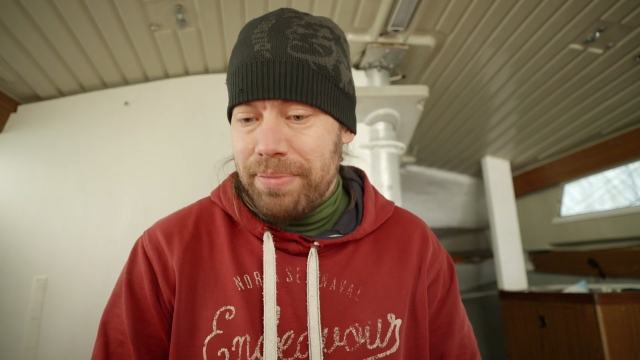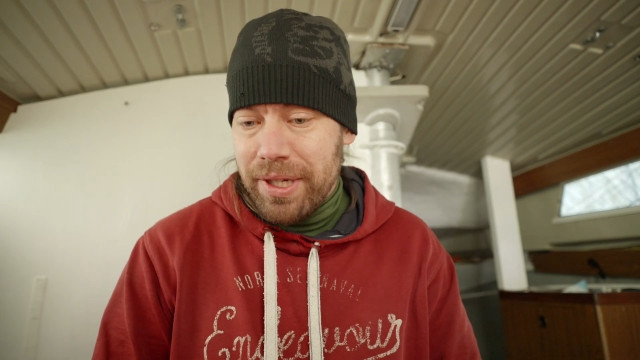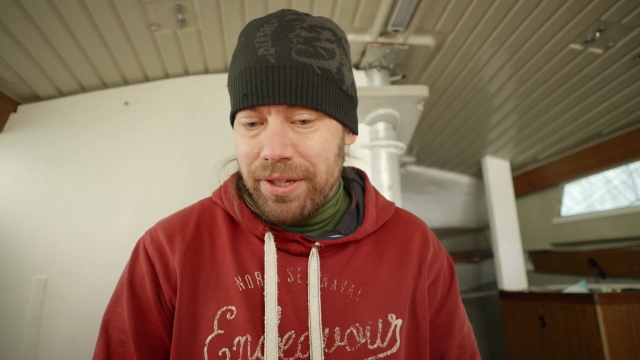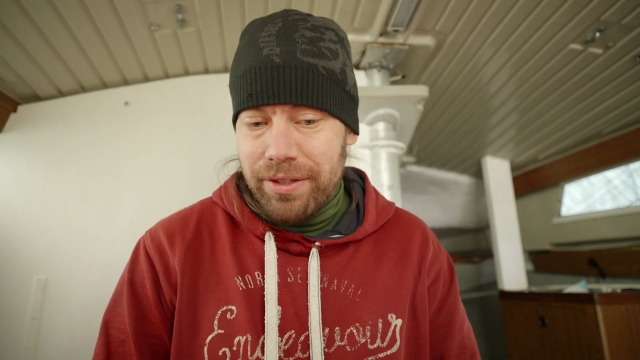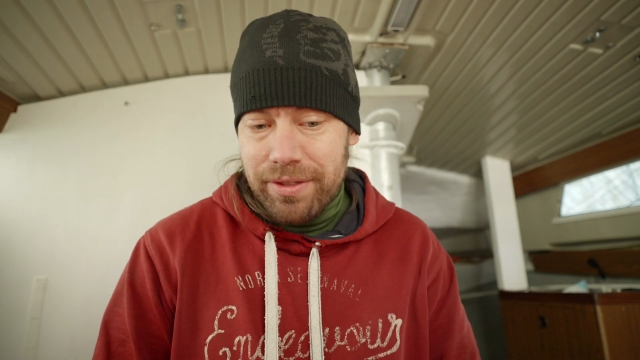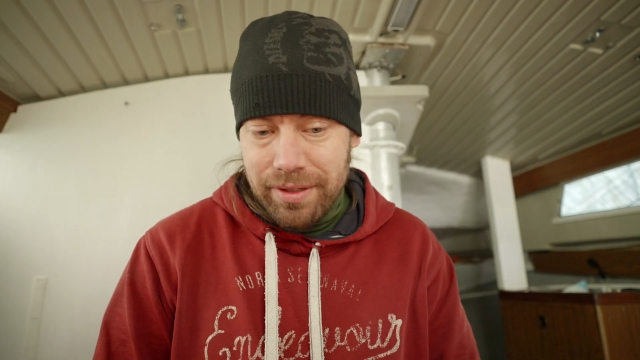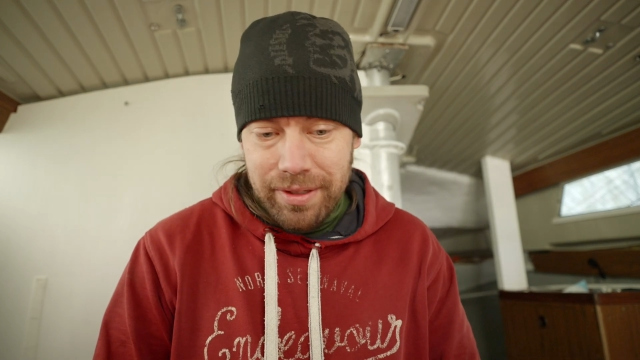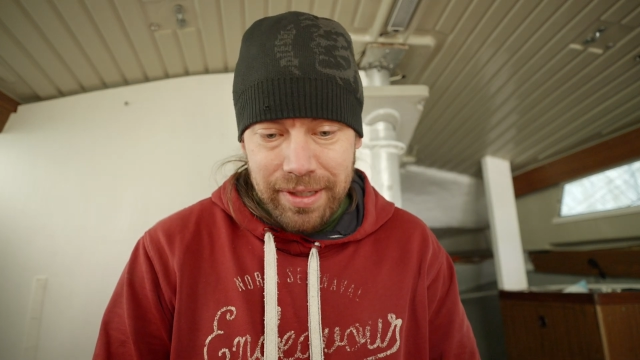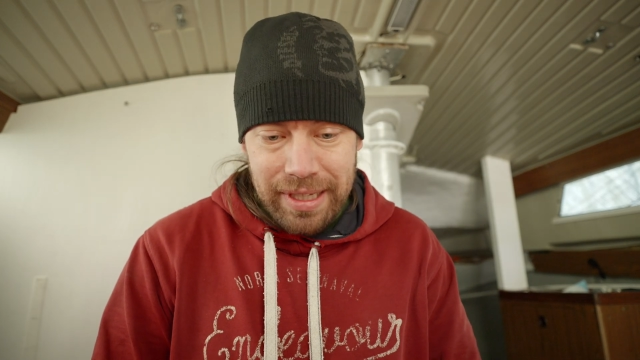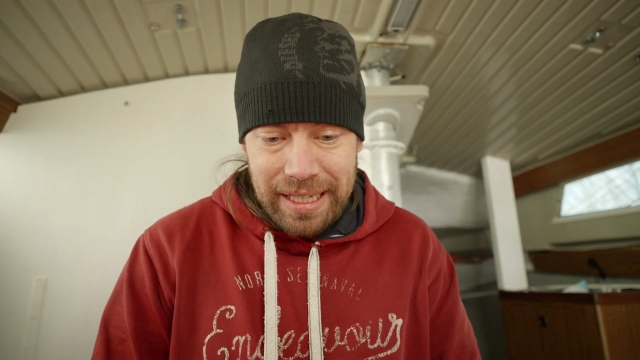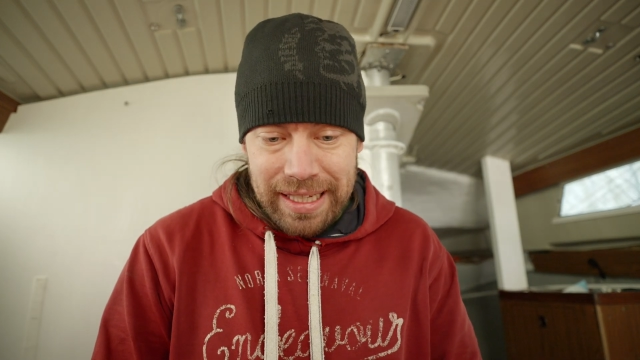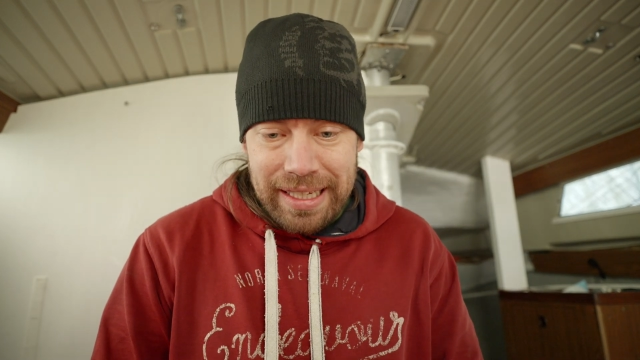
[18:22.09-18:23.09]
because
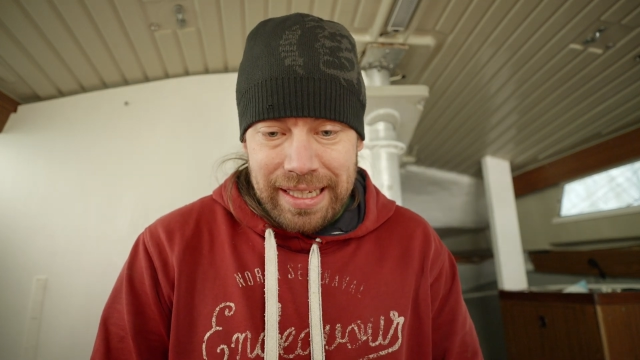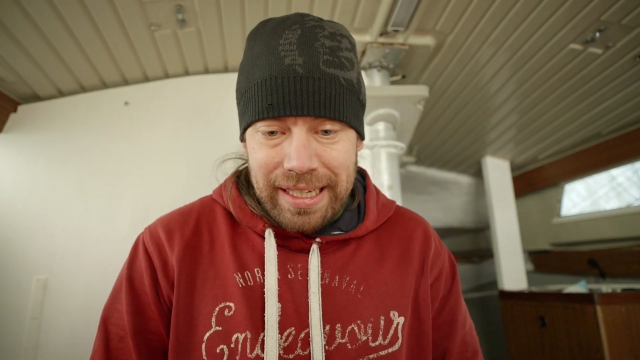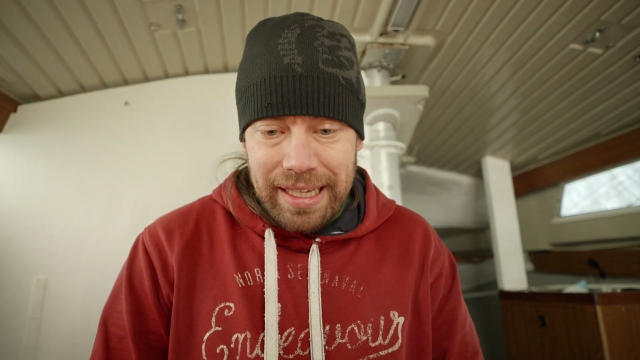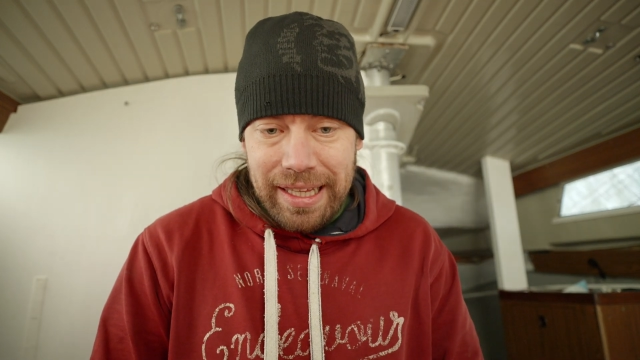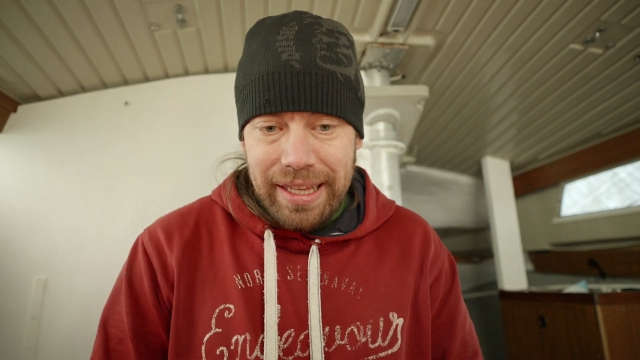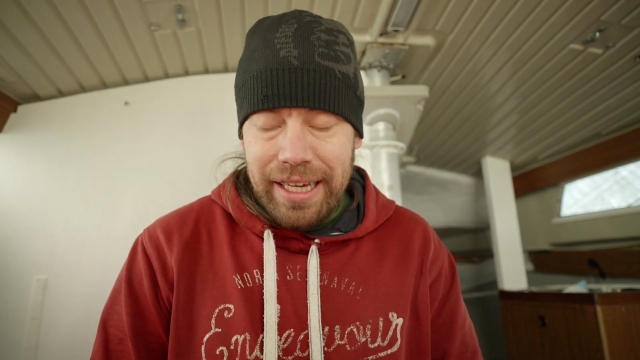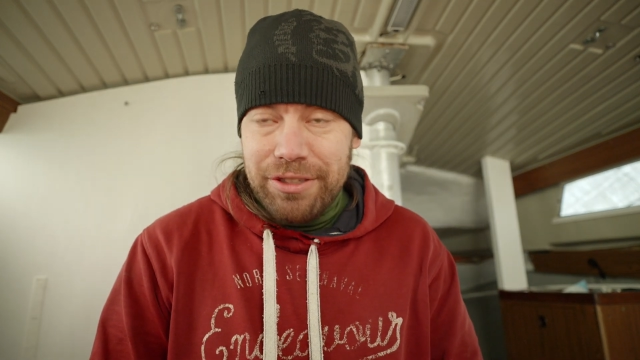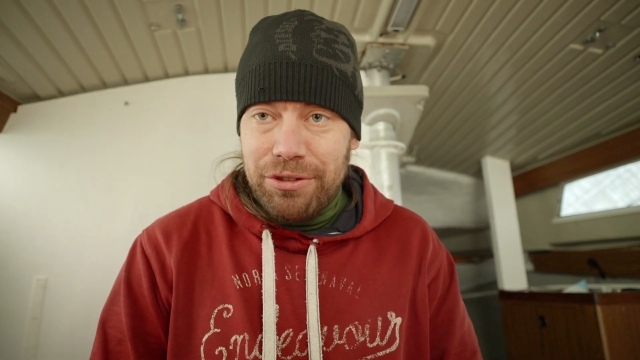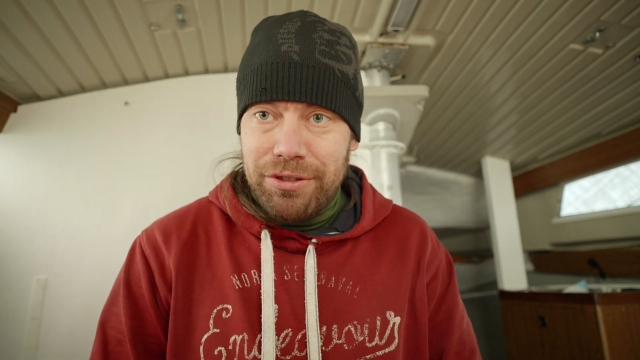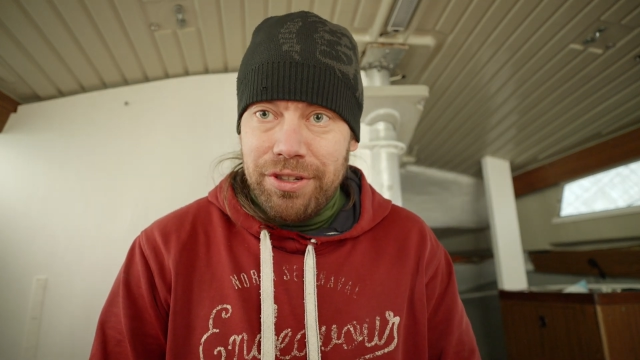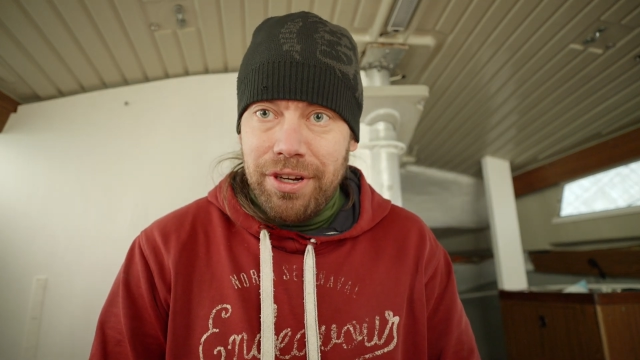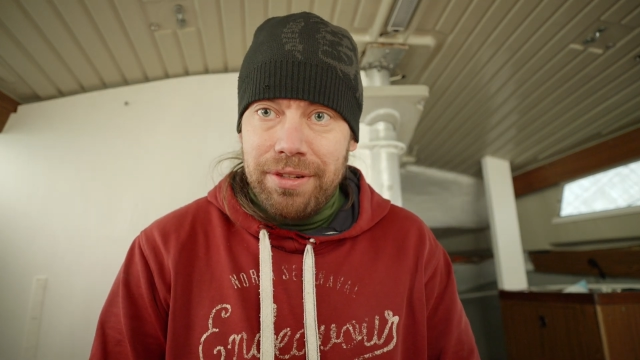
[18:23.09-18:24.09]
they
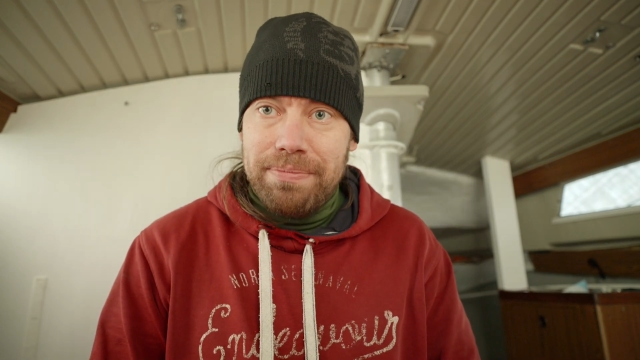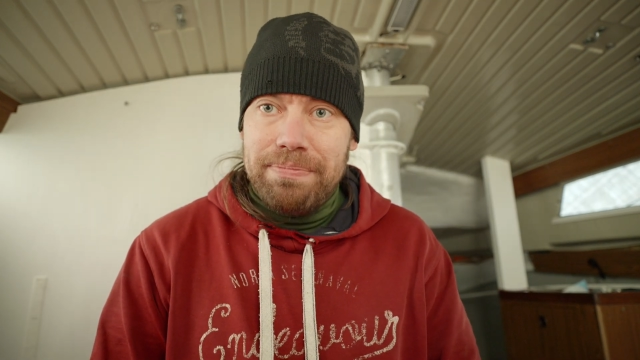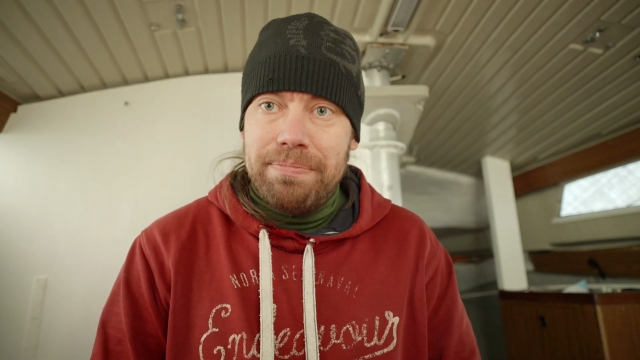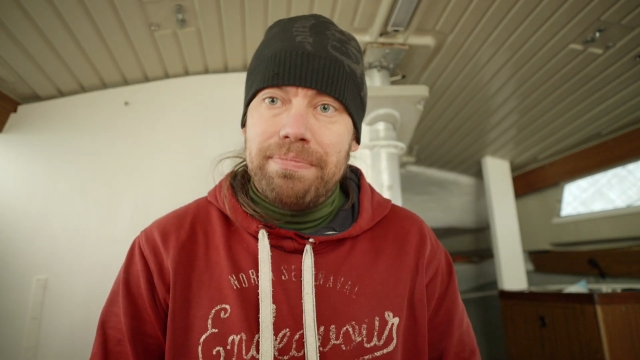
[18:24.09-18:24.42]
should not